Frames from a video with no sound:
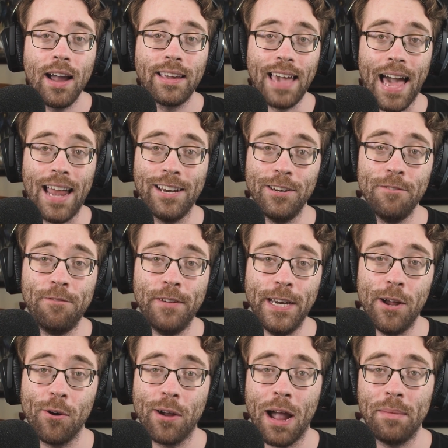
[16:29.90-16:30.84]
Got a new
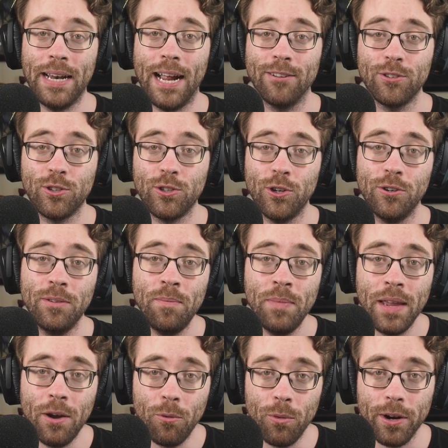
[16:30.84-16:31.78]
video coming out
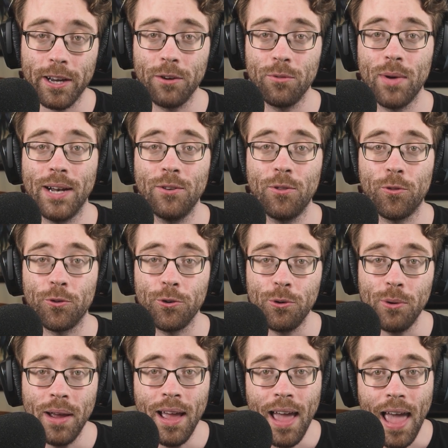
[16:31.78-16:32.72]
soon. We're going to run
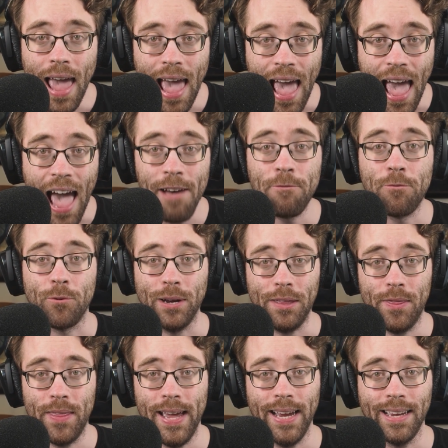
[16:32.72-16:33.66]
through
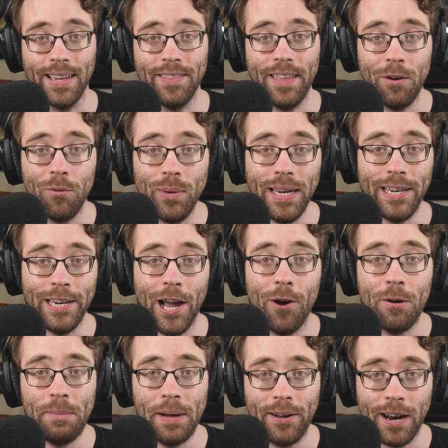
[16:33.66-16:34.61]
everything that we
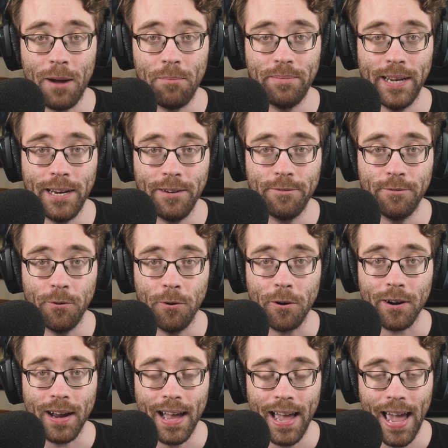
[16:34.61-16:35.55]
know about Update
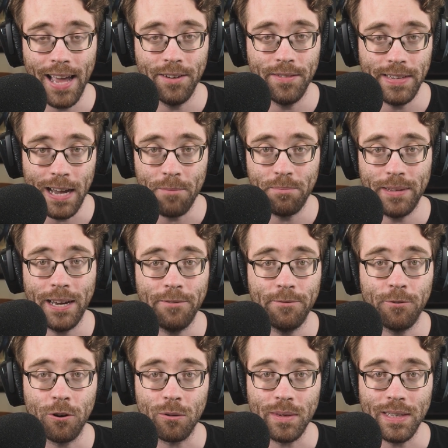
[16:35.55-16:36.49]
4 ahead of the Update
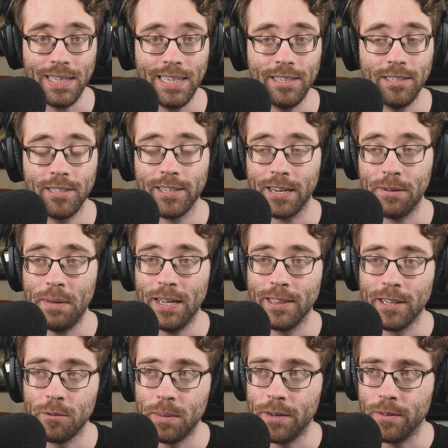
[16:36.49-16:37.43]
4 release. It's going to be a
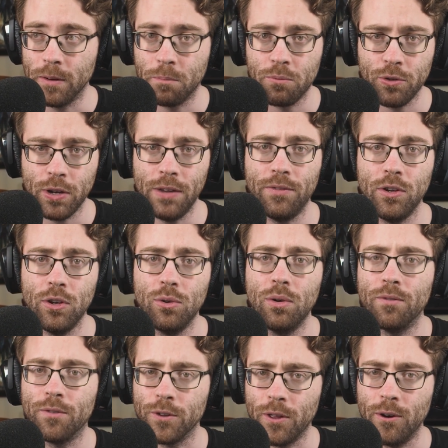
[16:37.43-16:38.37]
little bit of a
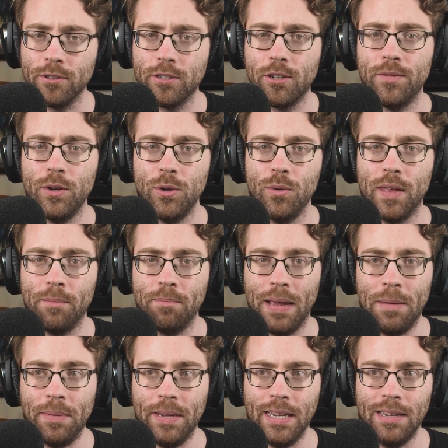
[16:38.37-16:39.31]
preview for those of you that
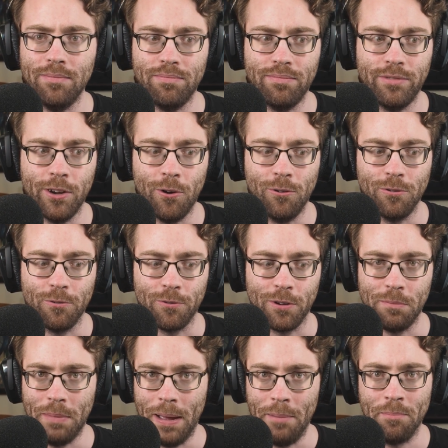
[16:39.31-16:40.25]
maybe don't
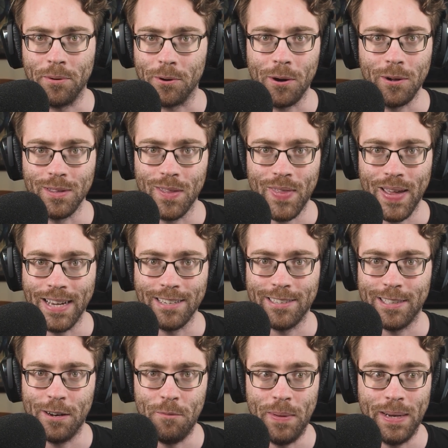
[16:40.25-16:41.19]
remember all the
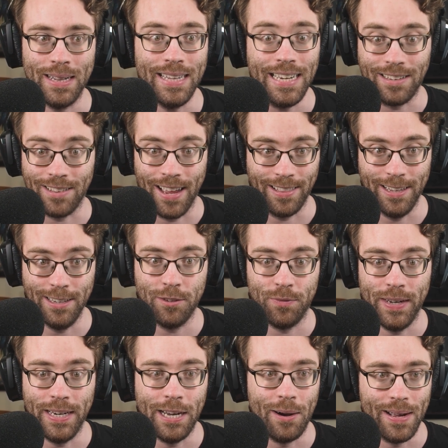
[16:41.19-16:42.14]
things that have been leaked. Like this
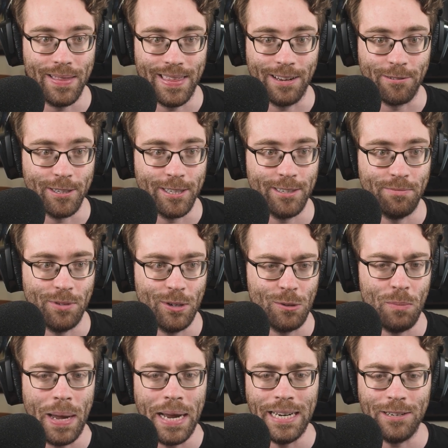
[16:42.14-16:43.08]
video, I think was
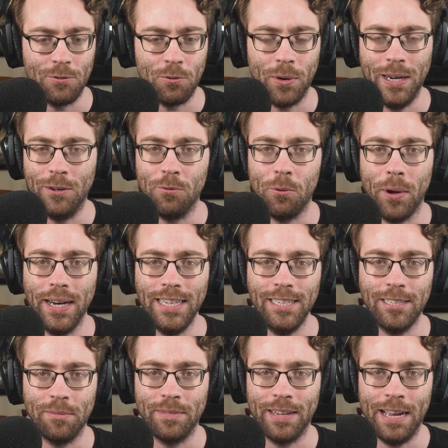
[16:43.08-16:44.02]
made in
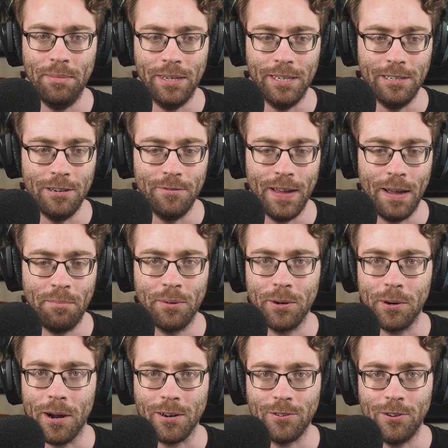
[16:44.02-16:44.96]
2020, sometime in
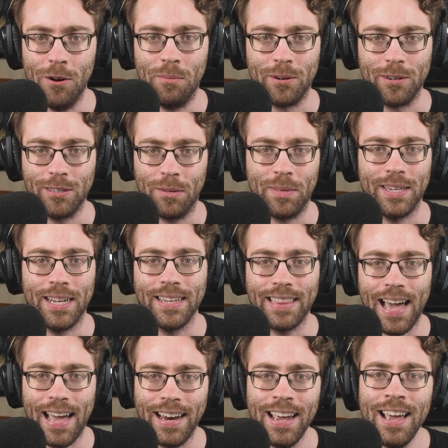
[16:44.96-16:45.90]
November, October, something
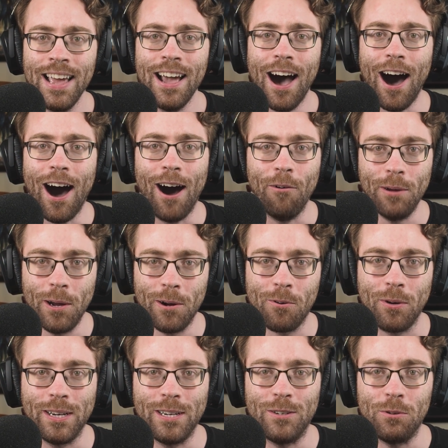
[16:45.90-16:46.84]
like that. We are
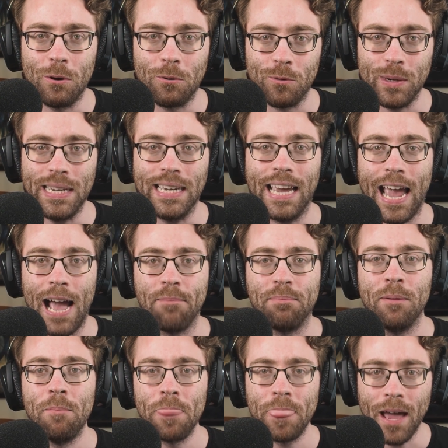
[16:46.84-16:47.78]
going to do a
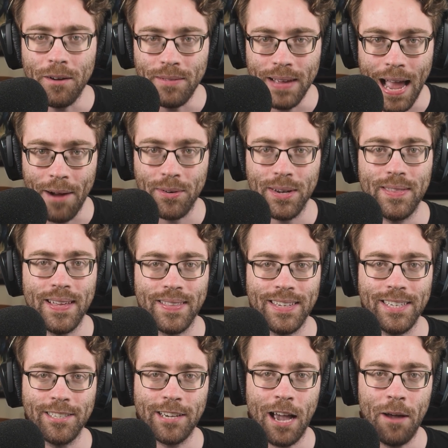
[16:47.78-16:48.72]
recap of everything
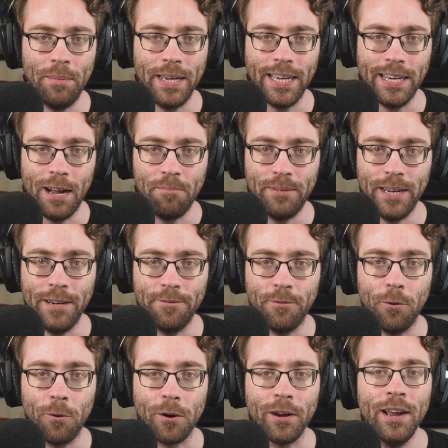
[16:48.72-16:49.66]
that is coming in Update
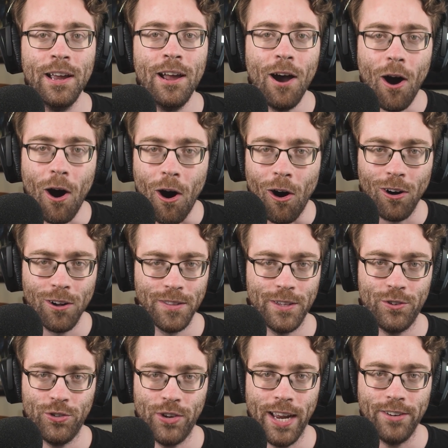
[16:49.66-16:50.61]
4, all of
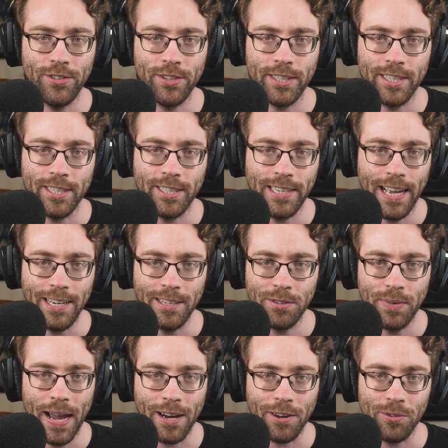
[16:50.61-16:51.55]
the changes to
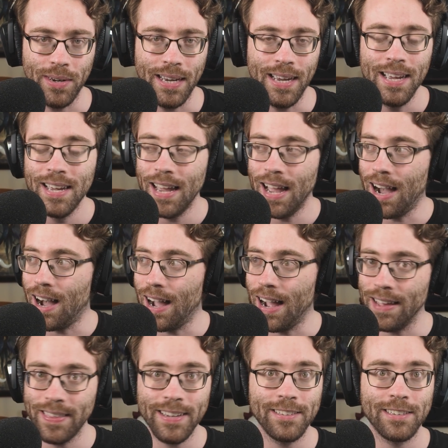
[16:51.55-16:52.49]
Satisfactory.
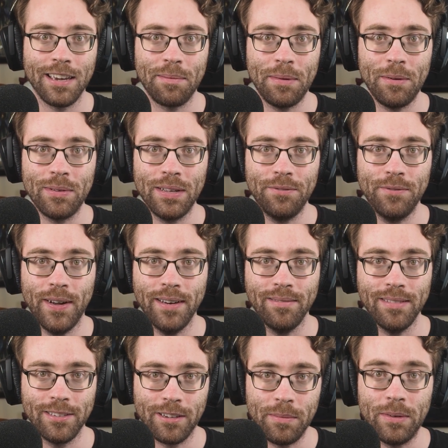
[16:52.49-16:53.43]
I think it's going to be really
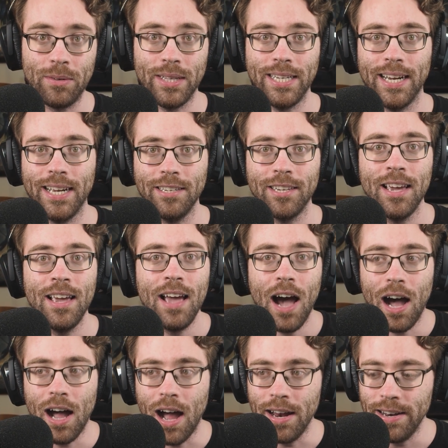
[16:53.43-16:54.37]
fun. It's going to be really nice.
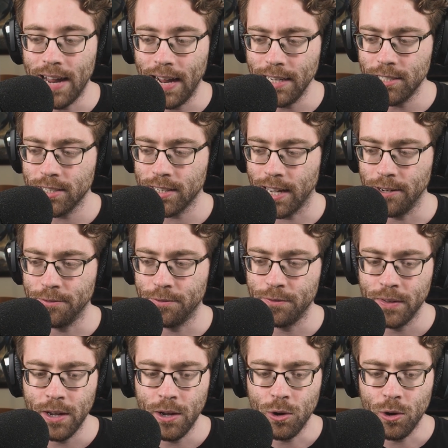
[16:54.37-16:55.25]
A nice kind of